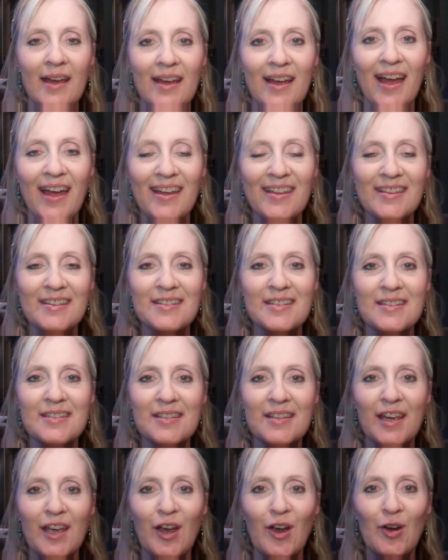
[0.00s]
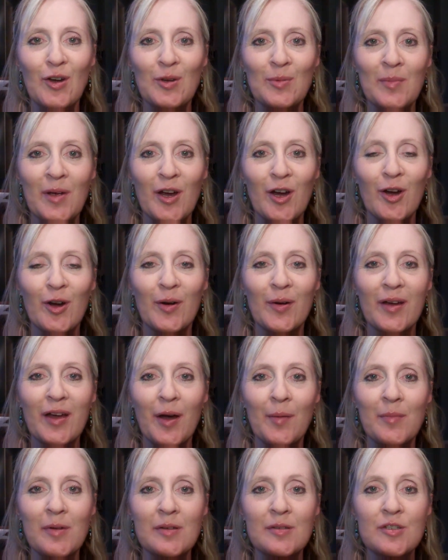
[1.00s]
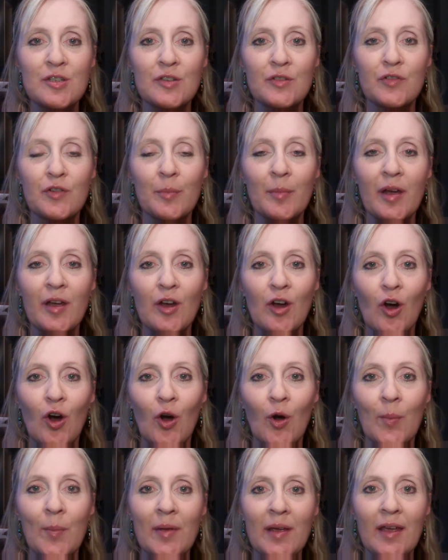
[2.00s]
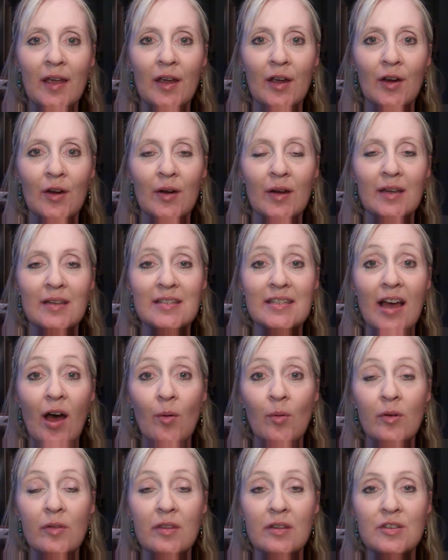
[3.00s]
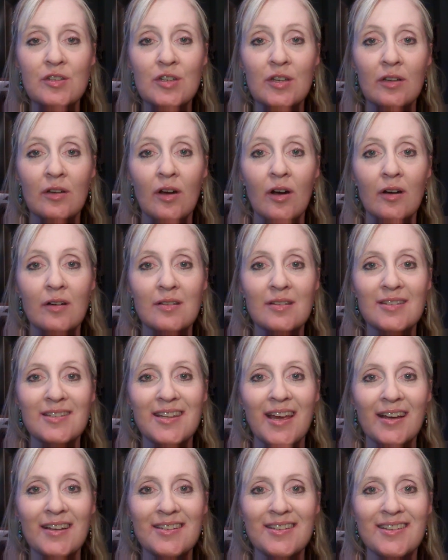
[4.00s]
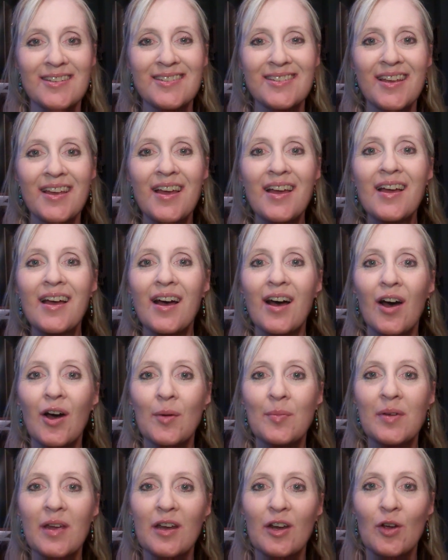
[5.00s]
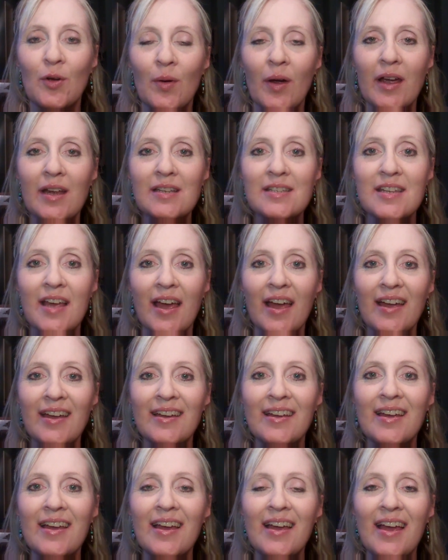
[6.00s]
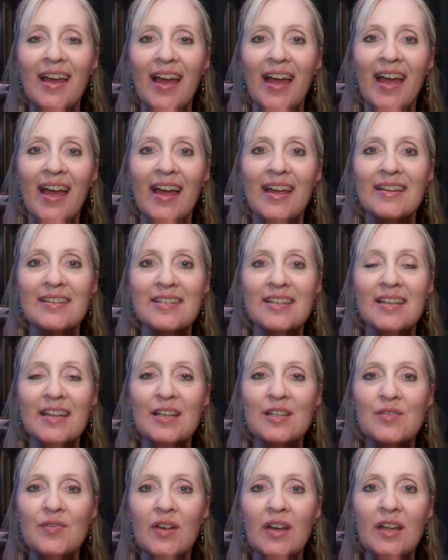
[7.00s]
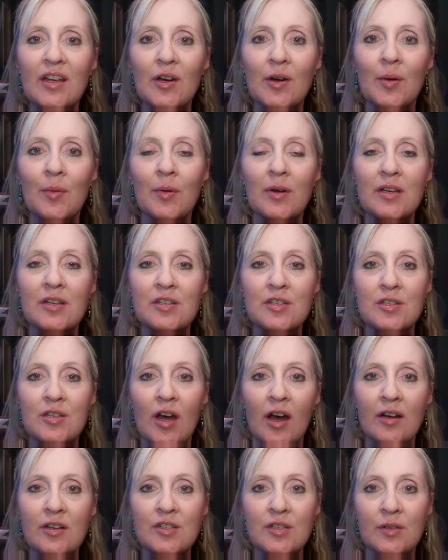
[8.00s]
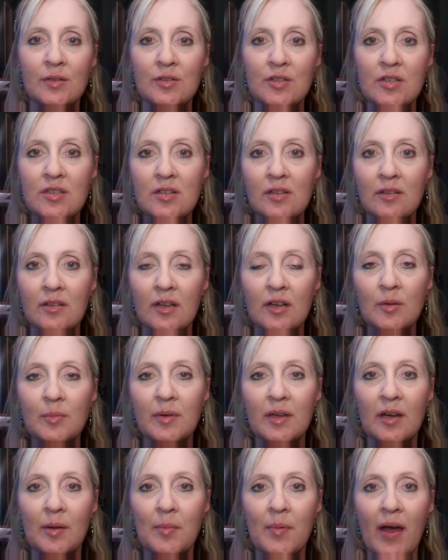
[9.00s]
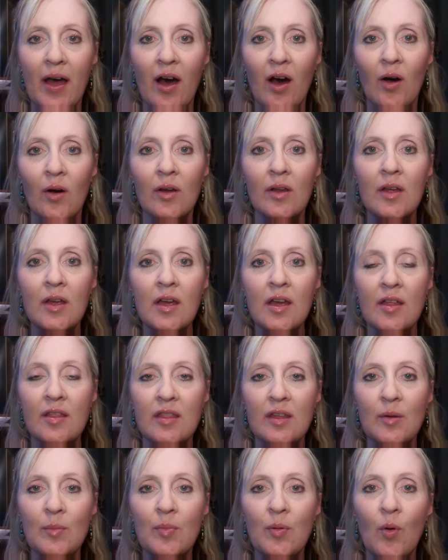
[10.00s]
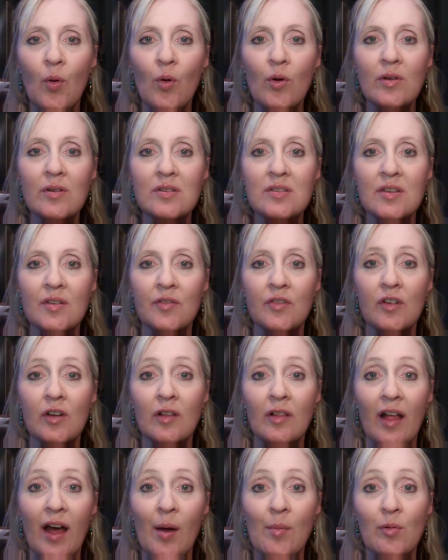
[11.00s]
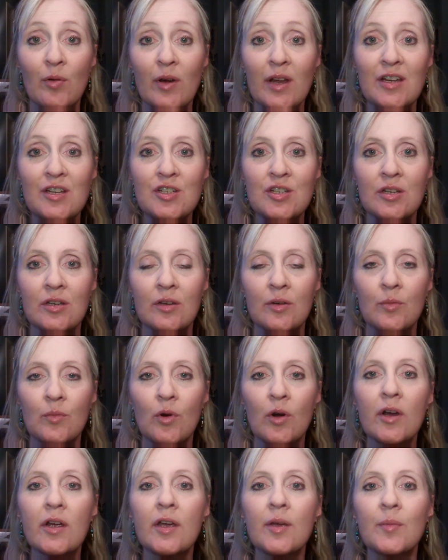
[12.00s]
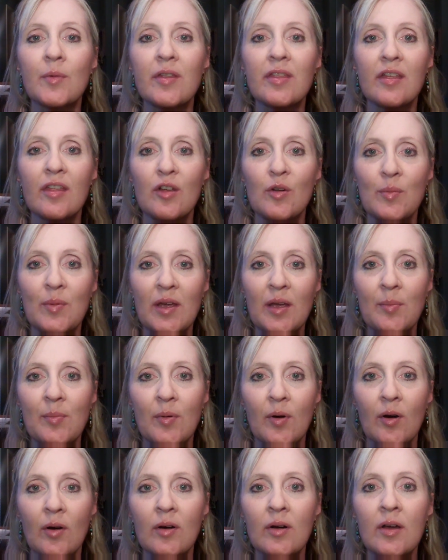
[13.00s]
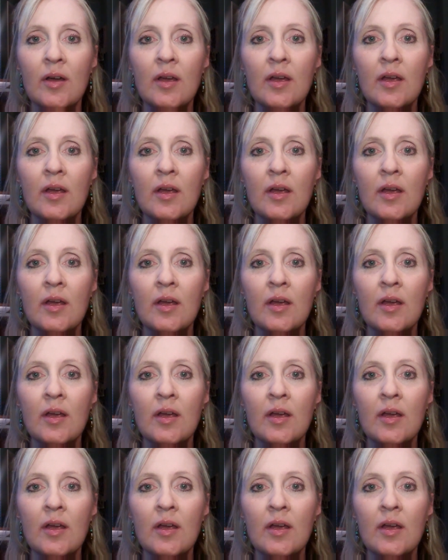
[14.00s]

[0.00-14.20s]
Hey, this is Karen Marrow coming to you from my home here in Worthington Gardens, Texas. I hope you had a great day. In today's video, I wanted to talk to you just a little bit about the importance of collaboration and working with other people.